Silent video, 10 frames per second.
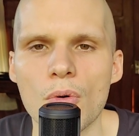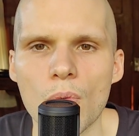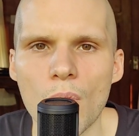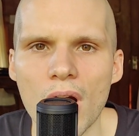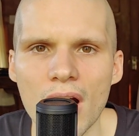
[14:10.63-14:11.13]

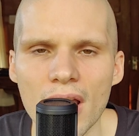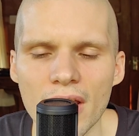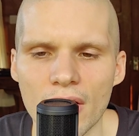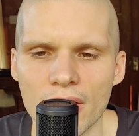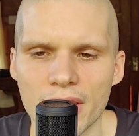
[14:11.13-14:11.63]

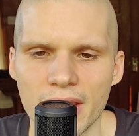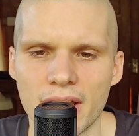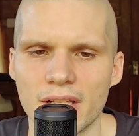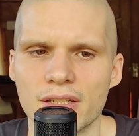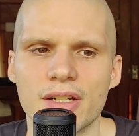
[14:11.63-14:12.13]
Why are they
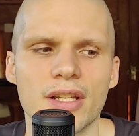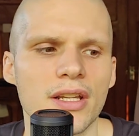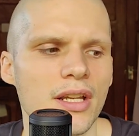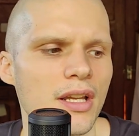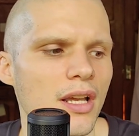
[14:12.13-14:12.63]
colored?
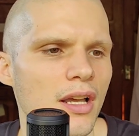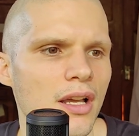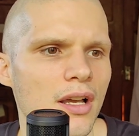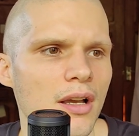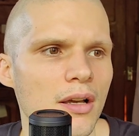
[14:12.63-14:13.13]

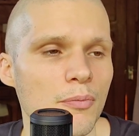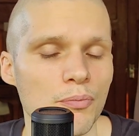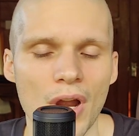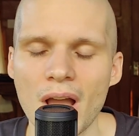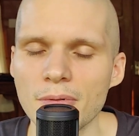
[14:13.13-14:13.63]

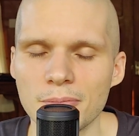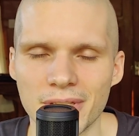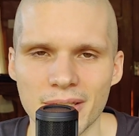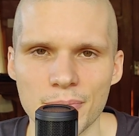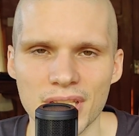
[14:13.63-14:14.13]

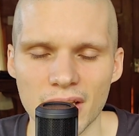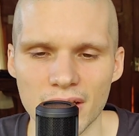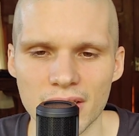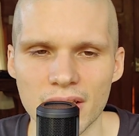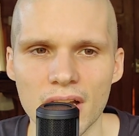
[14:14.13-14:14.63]
Probably
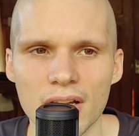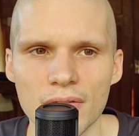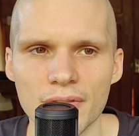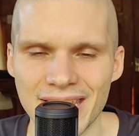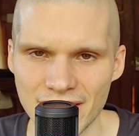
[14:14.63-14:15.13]
because
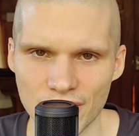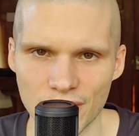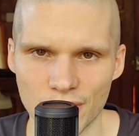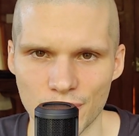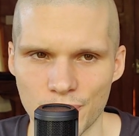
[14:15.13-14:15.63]
of
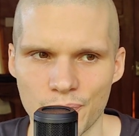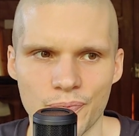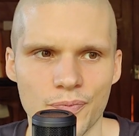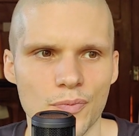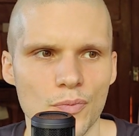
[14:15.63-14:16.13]
Easter.
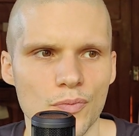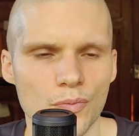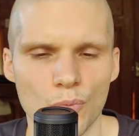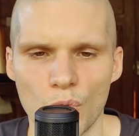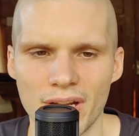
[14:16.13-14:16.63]

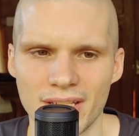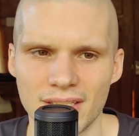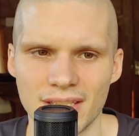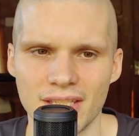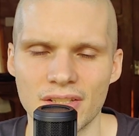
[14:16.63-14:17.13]
What
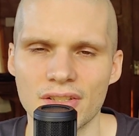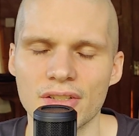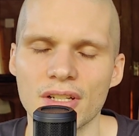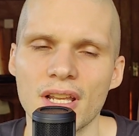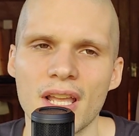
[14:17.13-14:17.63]
is
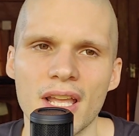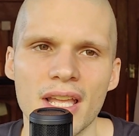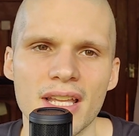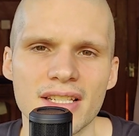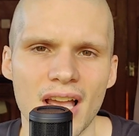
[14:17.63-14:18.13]
Easter?
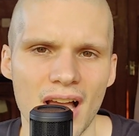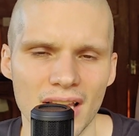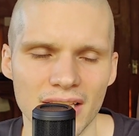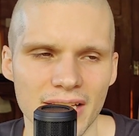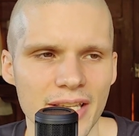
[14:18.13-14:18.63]
It's a
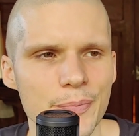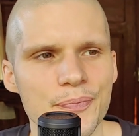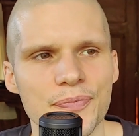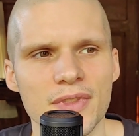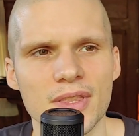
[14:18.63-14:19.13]
holiday
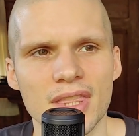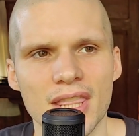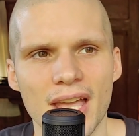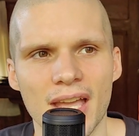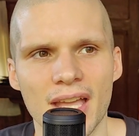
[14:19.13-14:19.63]

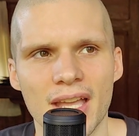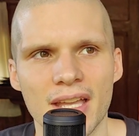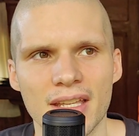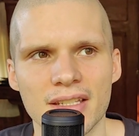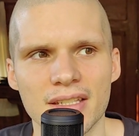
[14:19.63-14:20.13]

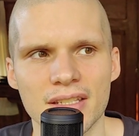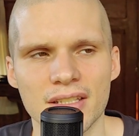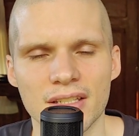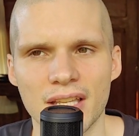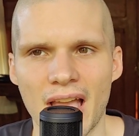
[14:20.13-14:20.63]
that
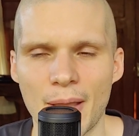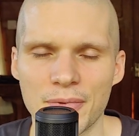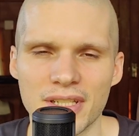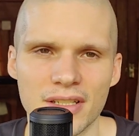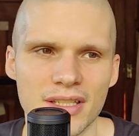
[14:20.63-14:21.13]

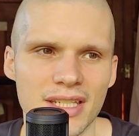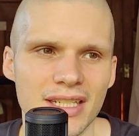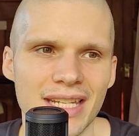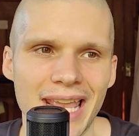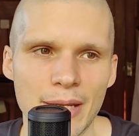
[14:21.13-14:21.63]
happens
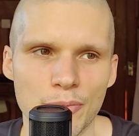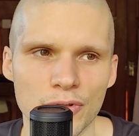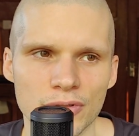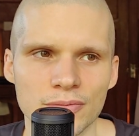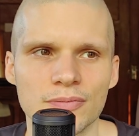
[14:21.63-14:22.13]
in
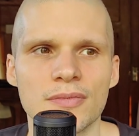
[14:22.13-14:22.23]
April,